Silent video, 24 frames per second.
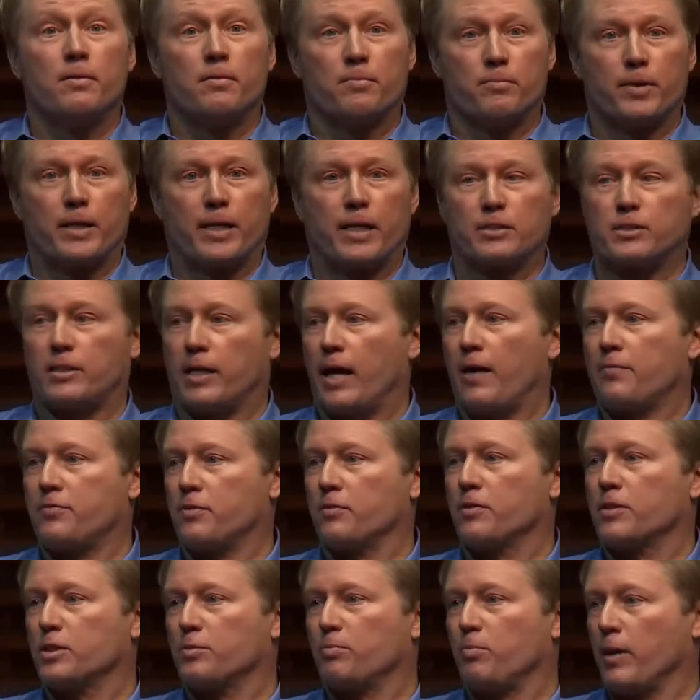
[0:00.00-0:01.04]
because you have to
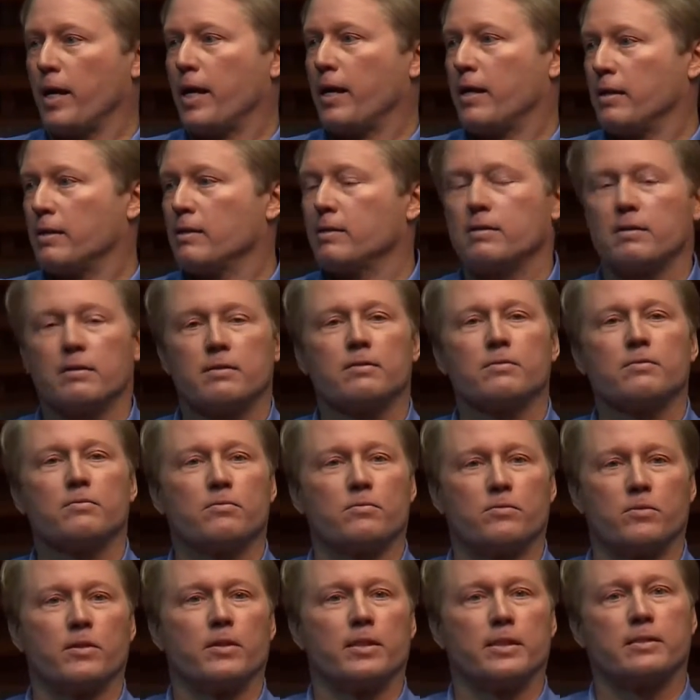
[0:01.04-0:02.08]
explain
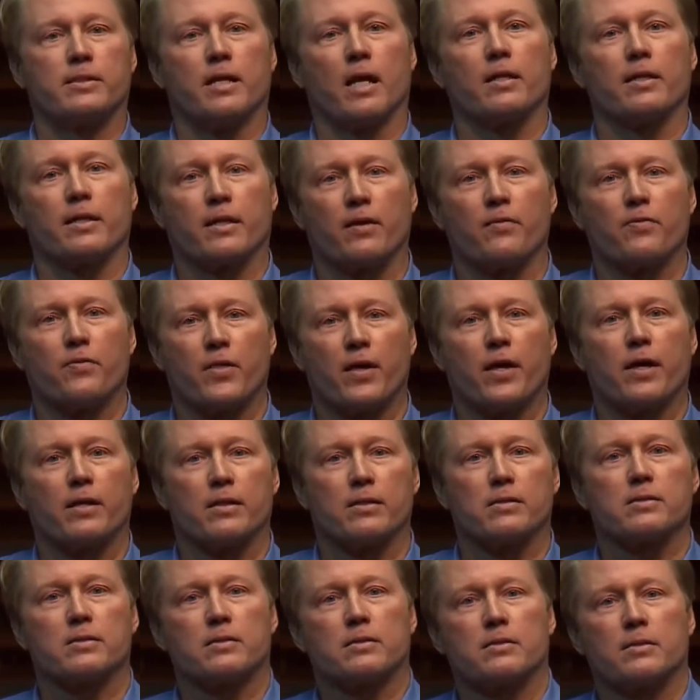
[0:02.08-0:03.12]
really delicate
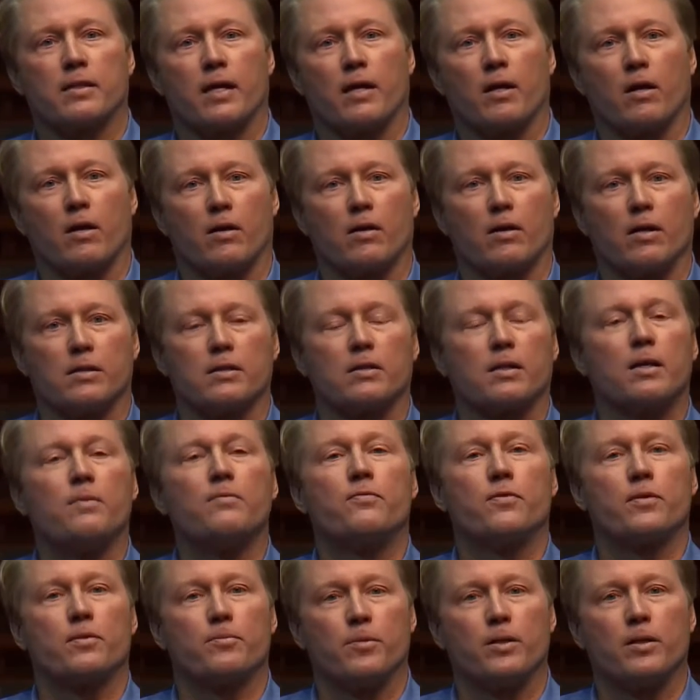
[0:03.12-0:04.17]
things that are
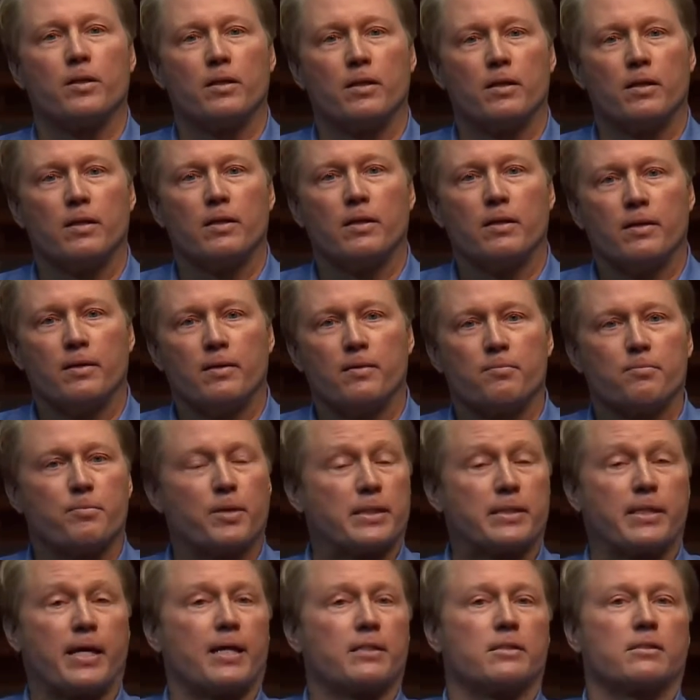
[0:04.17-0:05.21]
uncomfortable.
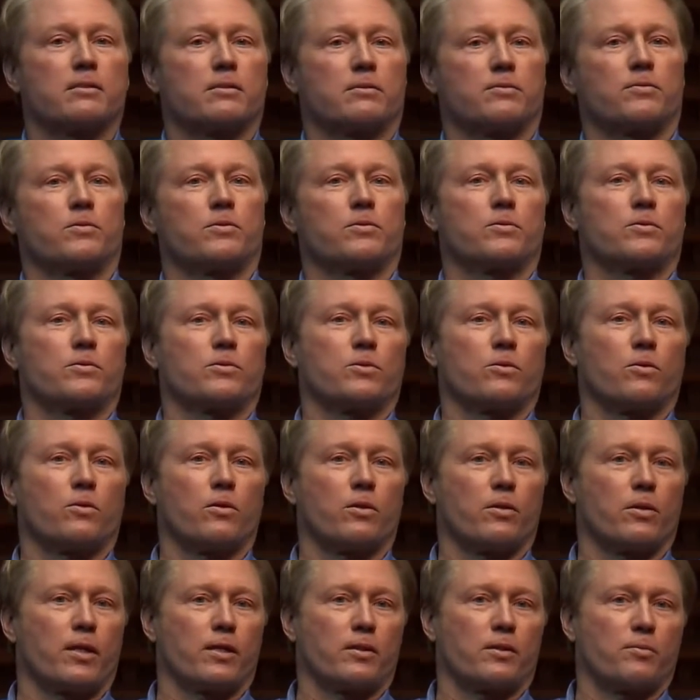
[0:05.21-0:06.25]
But that's sort
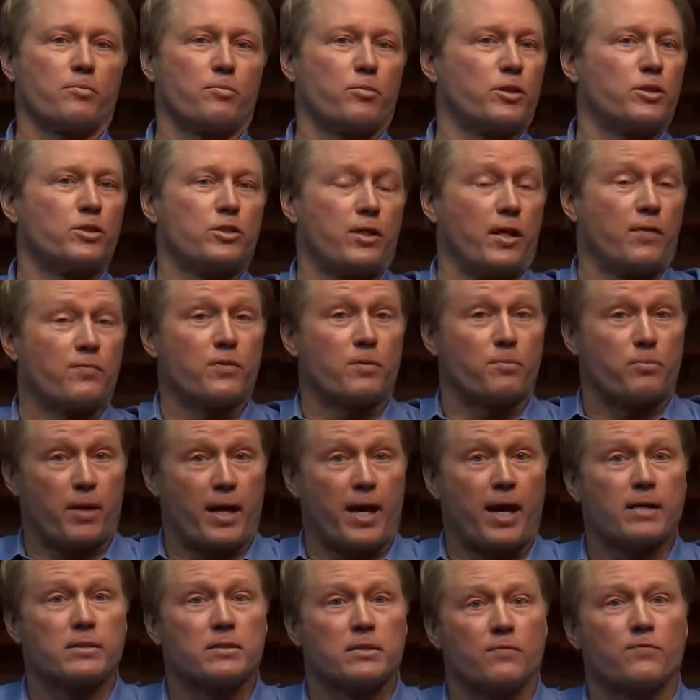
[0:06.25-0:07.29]
of like the bridge you have to
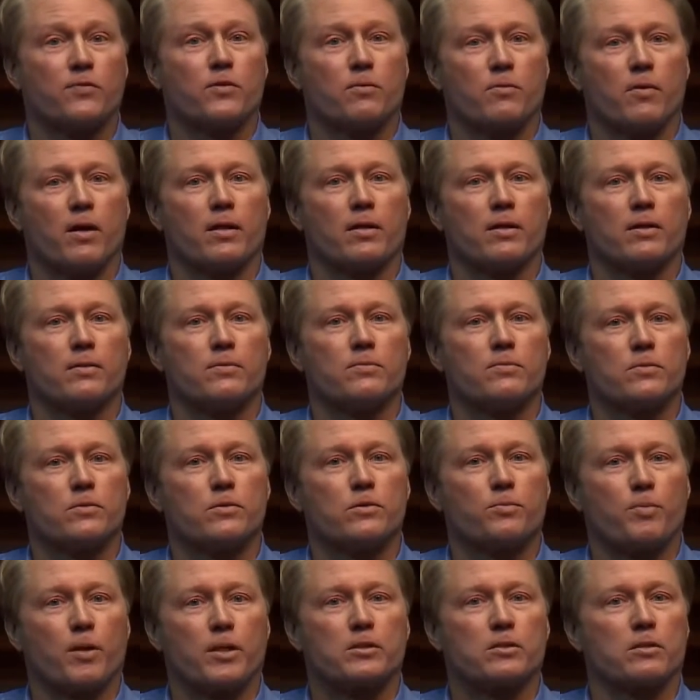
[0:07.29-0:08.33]
pass if you want a
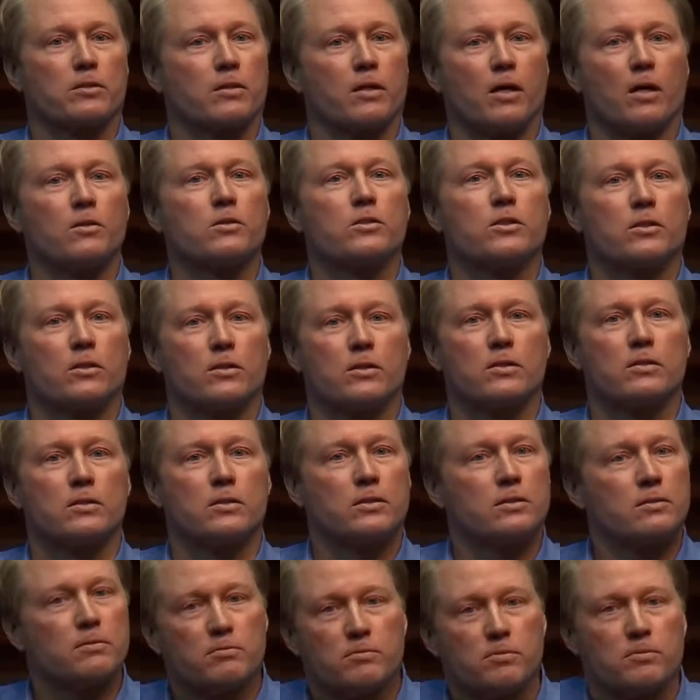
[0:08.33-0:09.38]
special culture.
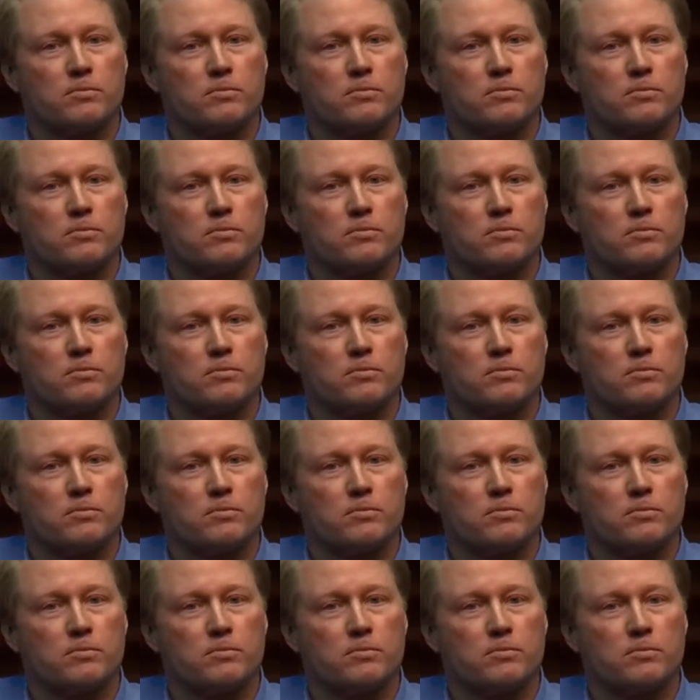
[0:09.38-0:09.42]
Is